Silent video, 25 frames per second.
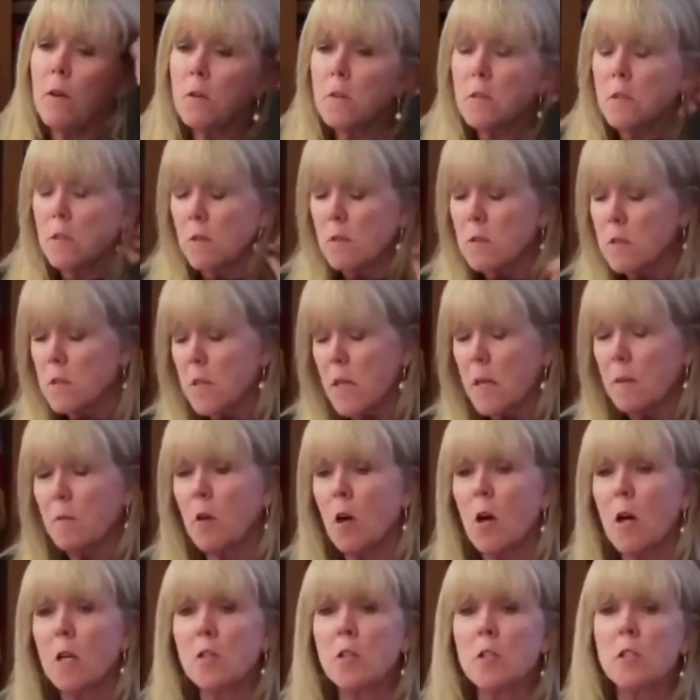folks, those same
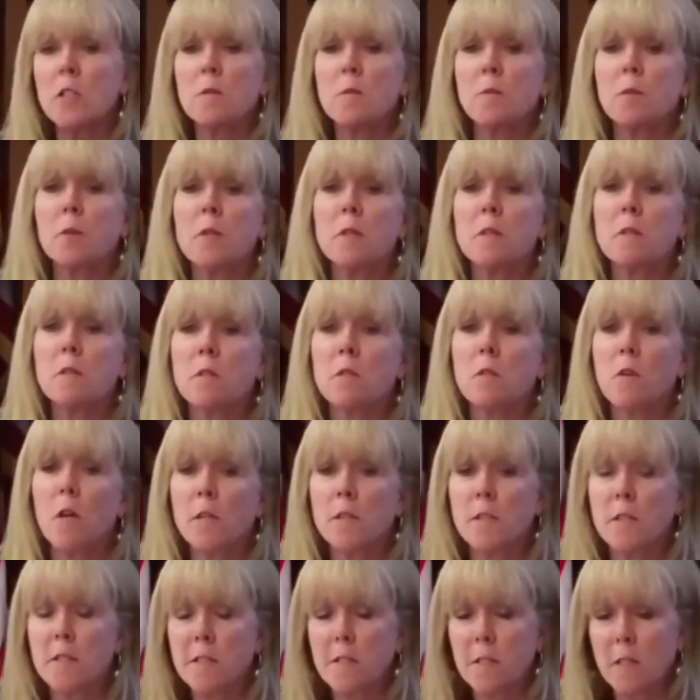cautions, please do not
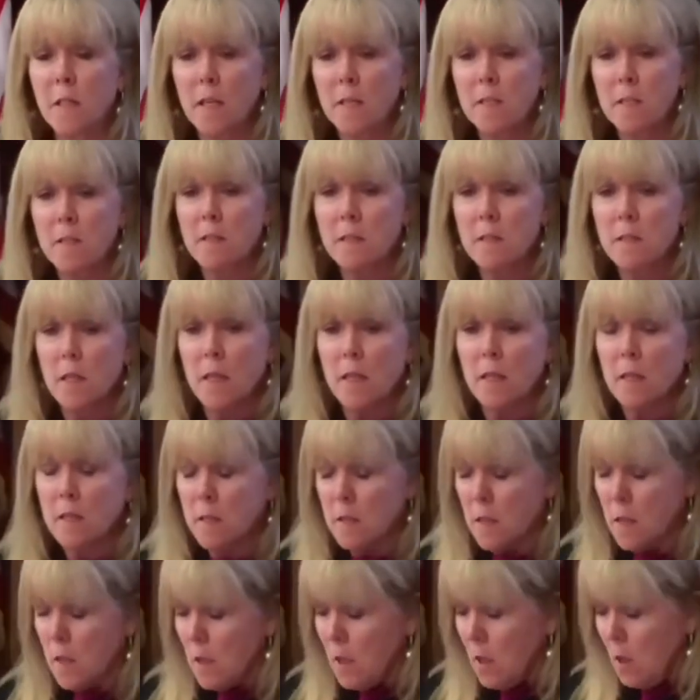discuss this case
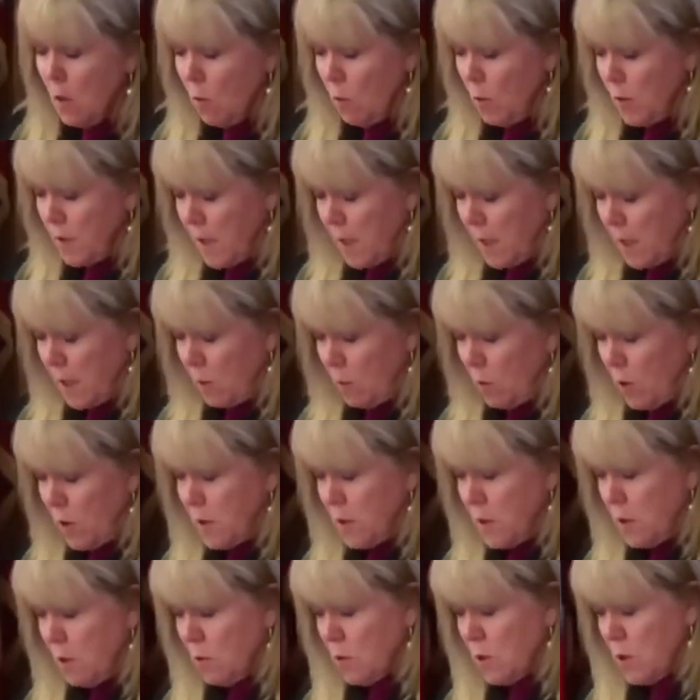with anyone.
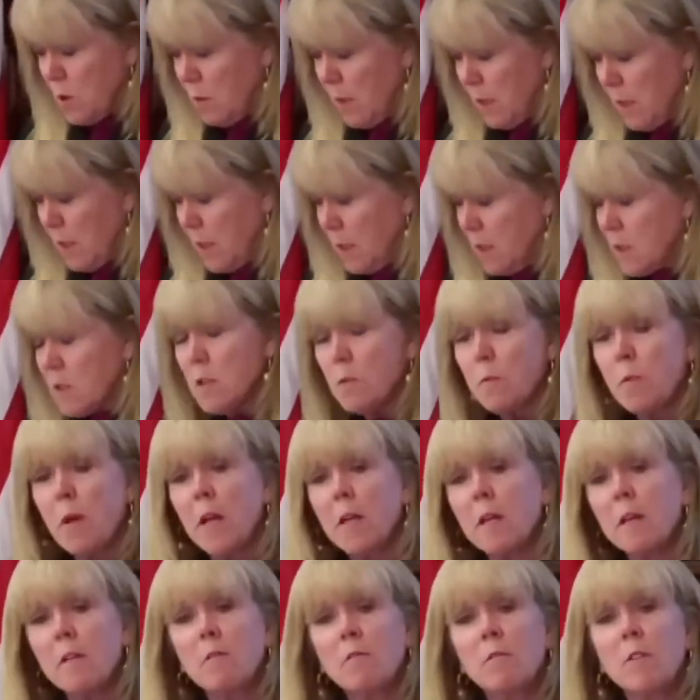Don't do any
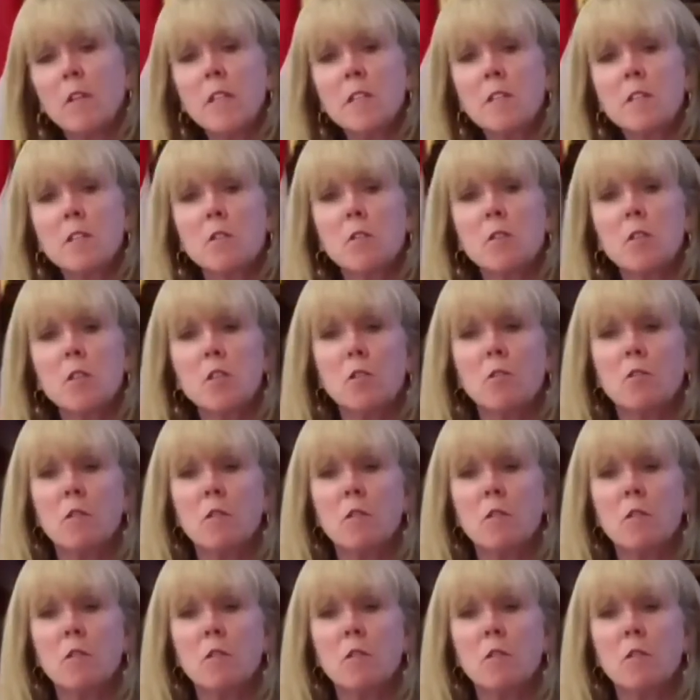independent research or